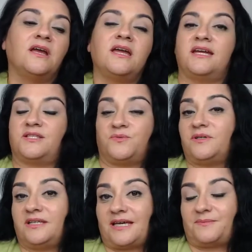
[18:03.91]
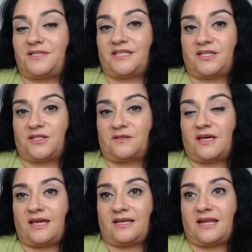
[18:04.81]
It's really up to you.
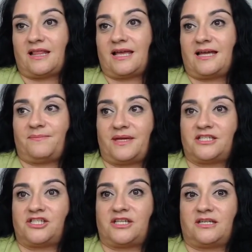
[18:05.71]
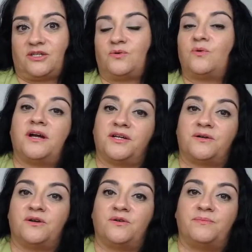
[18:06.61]
And like I mentioned, you are
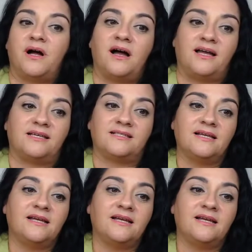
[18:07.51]
your own boss.